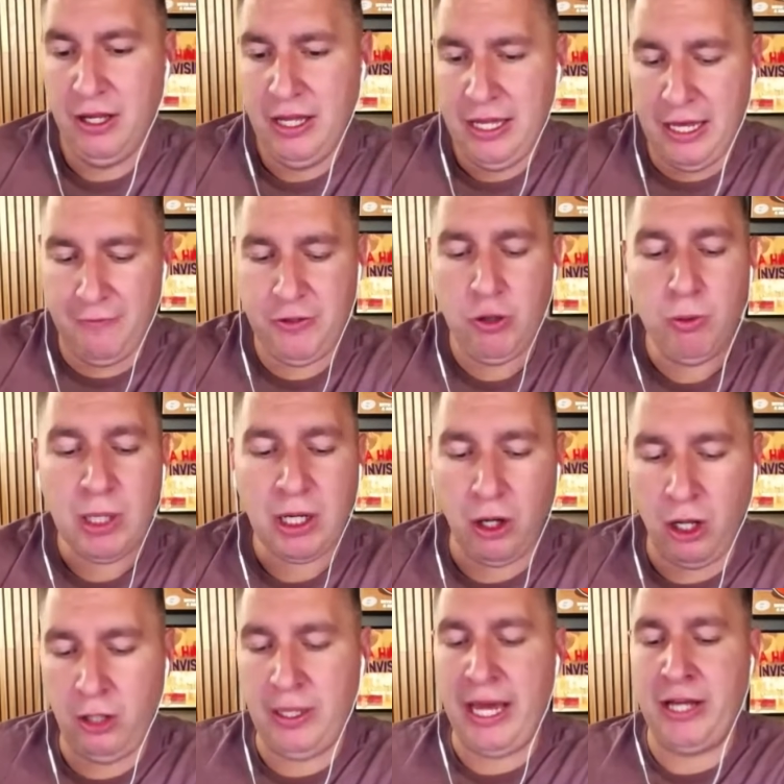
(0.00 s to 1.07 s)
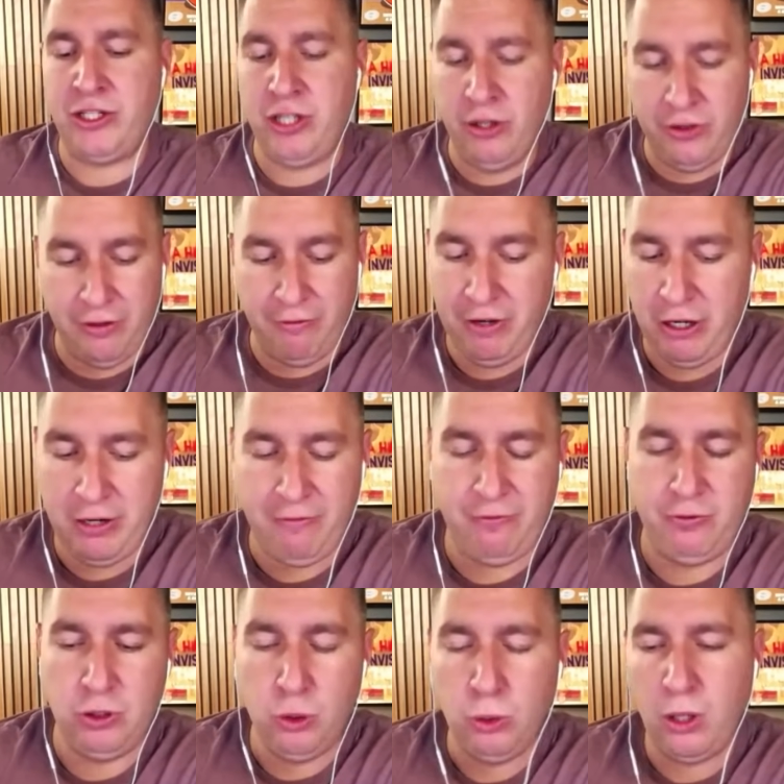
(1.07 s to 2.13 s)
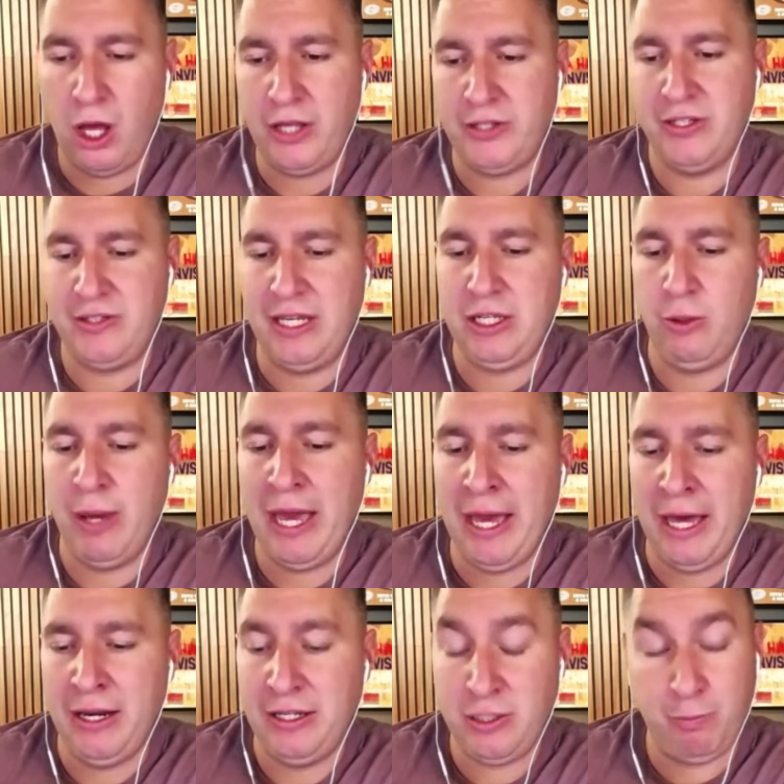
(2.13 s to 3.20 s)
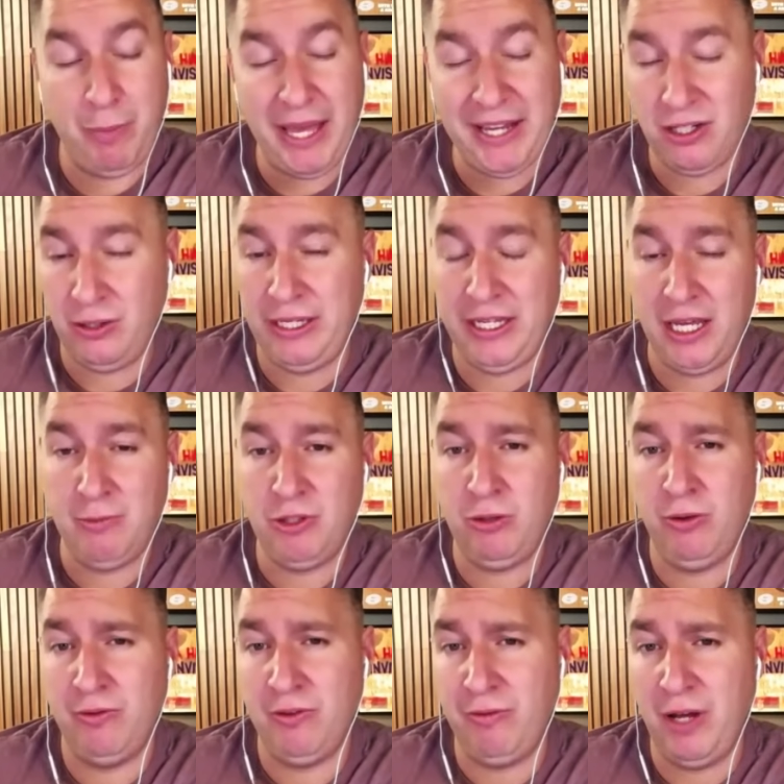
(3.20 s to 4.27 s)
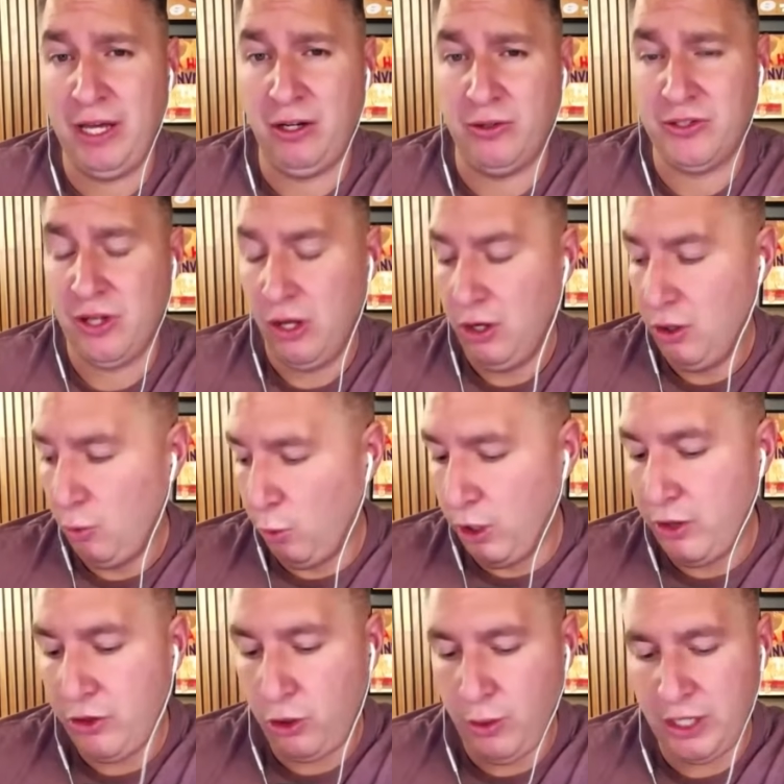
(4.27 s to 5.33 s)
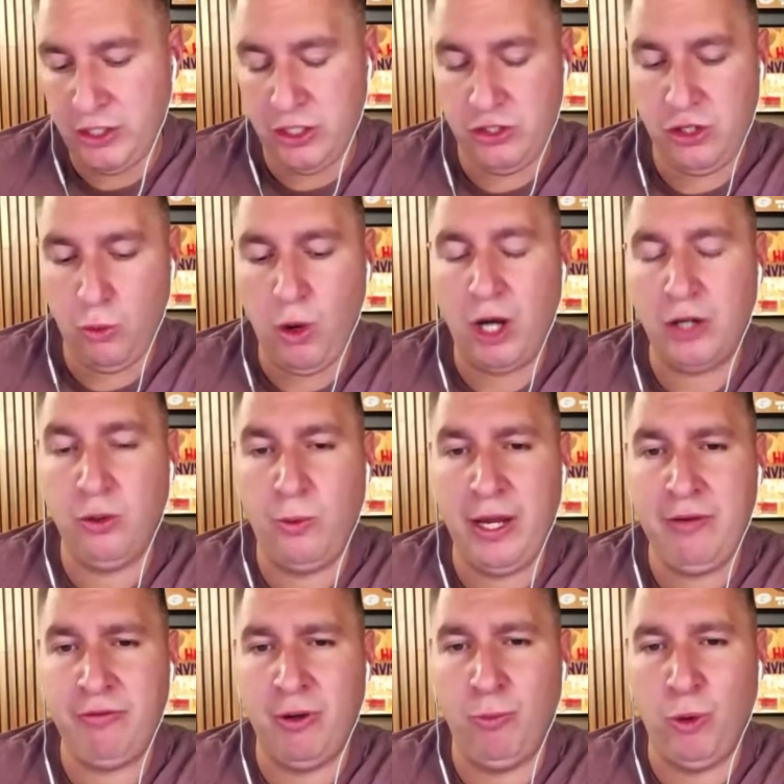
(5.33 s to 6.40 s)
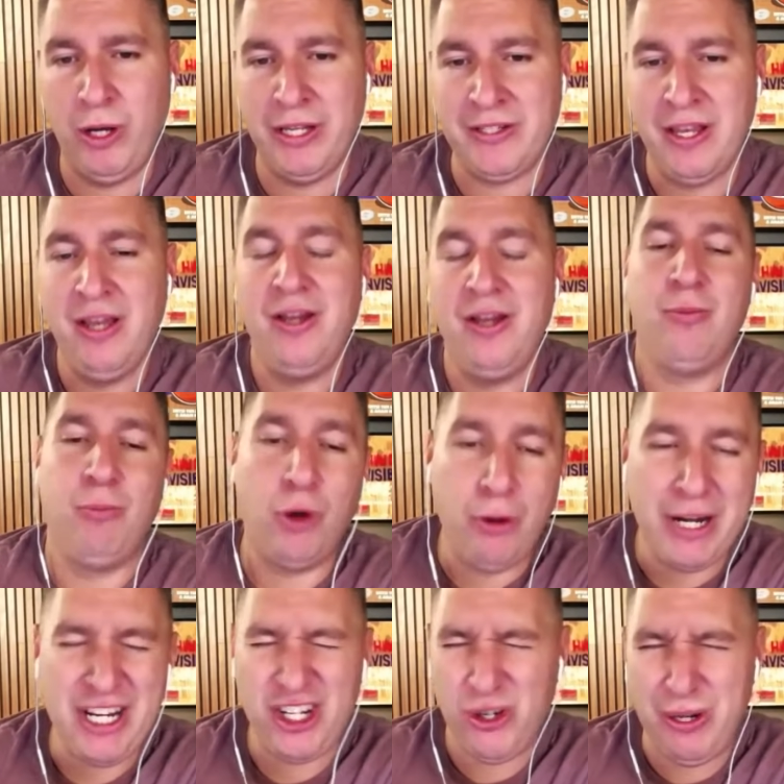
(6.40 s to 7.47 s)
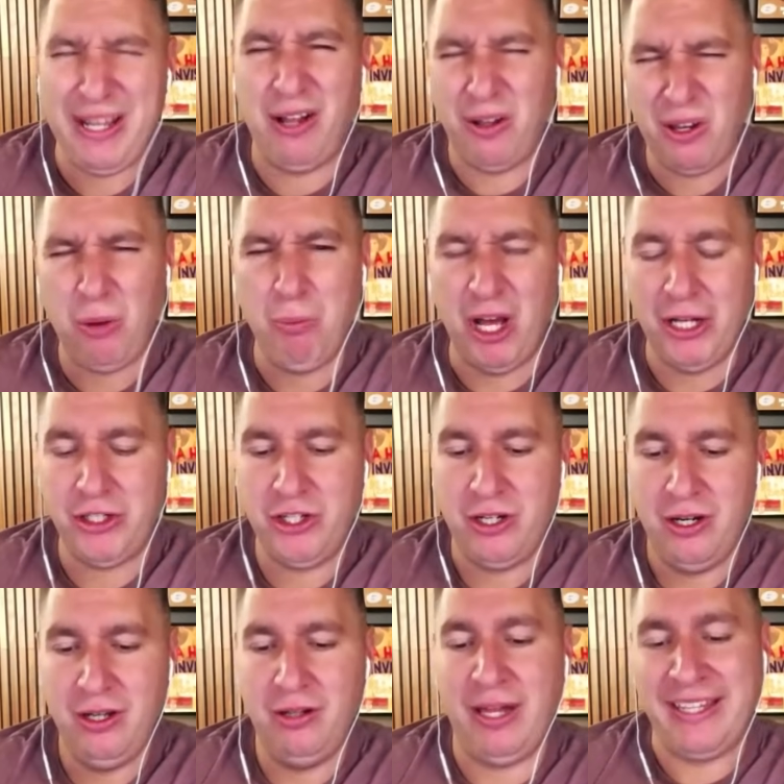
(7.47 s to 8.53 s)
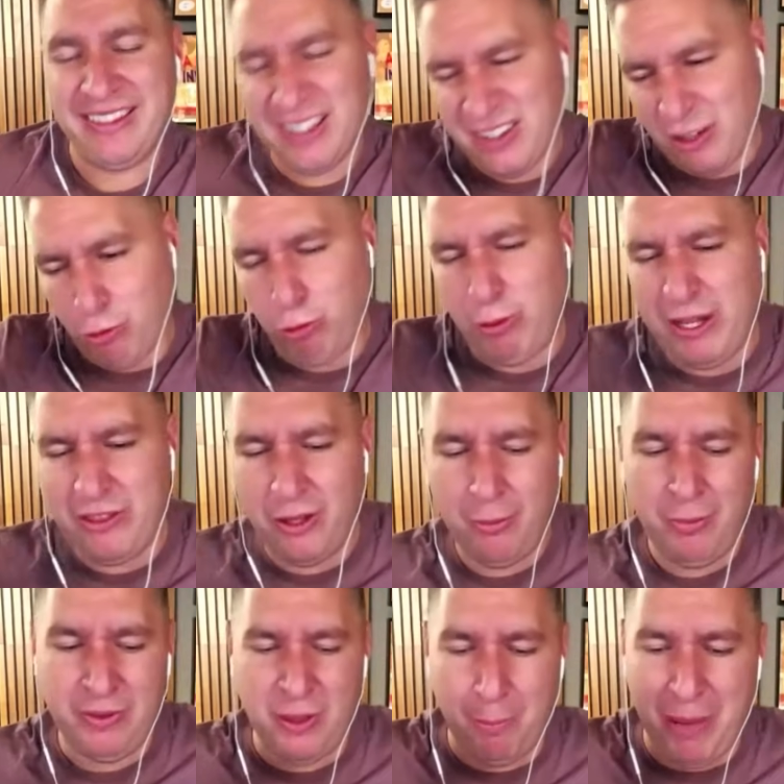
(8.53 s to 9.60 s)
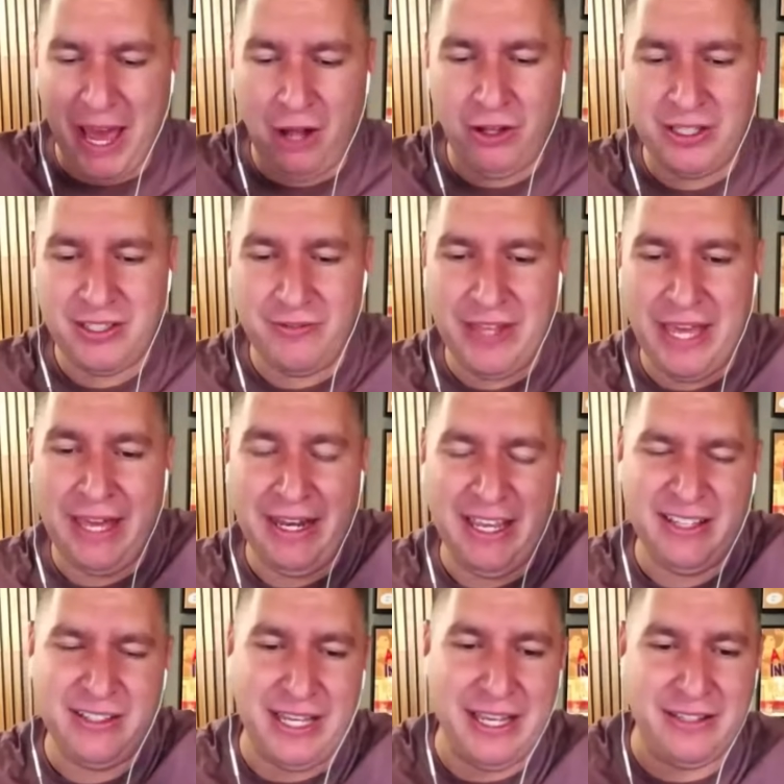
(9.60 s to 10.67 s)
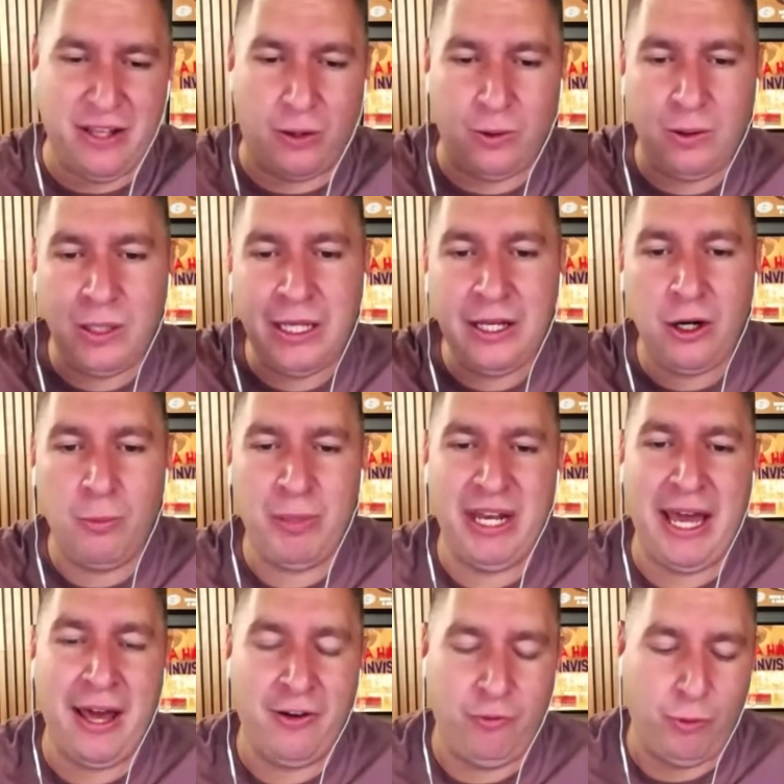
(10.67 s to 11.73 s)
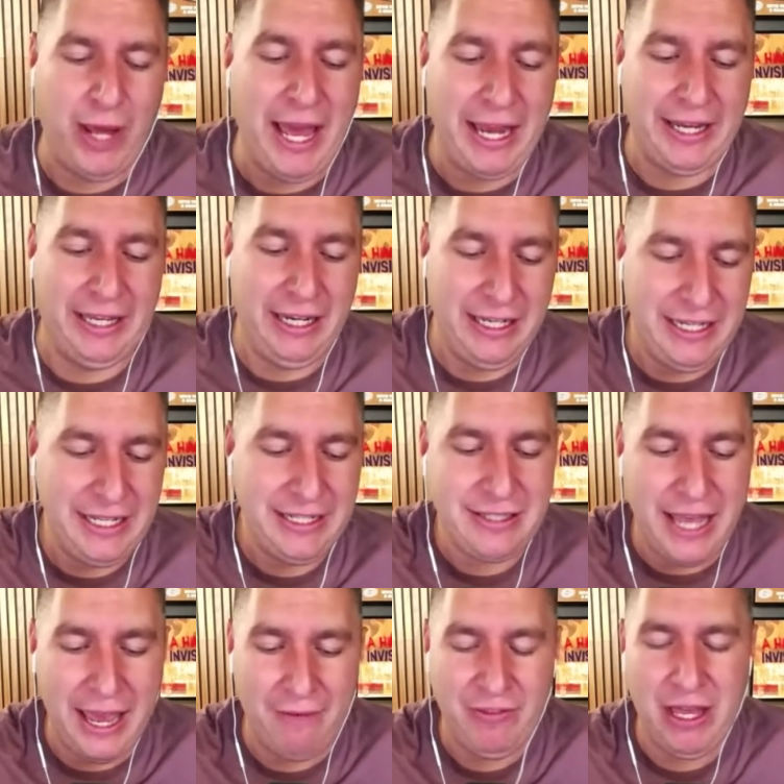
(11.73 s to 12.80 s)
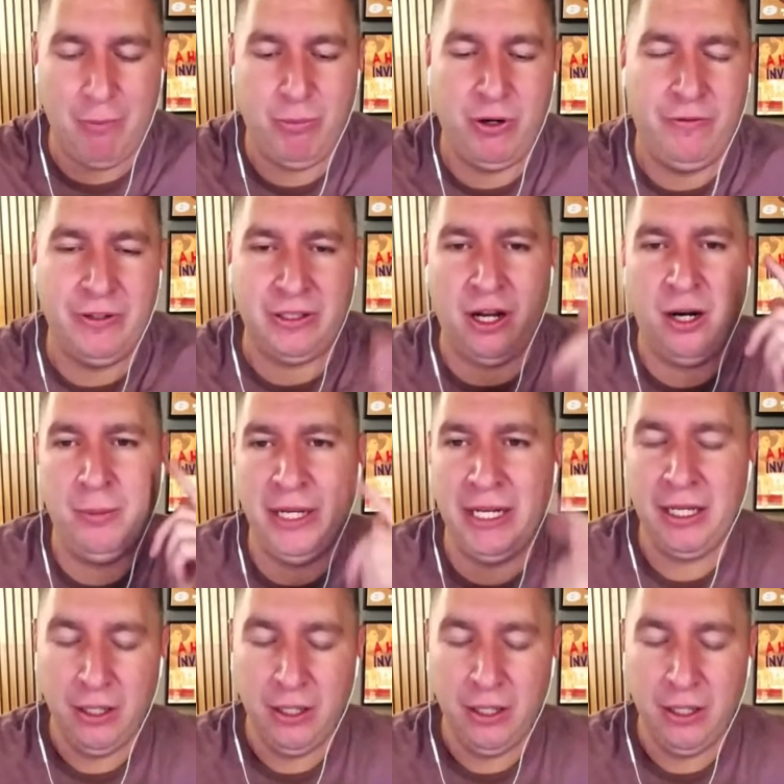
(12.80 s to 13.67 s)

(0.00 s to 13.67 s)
If you recall last year in the very few losses that you had, especially game 2 of the finals, one of the questions you walked away from was Murray shooting a little much. Like the rhythm, the balance of that is a little bit out of whack, and it needs to have that perfect harmony.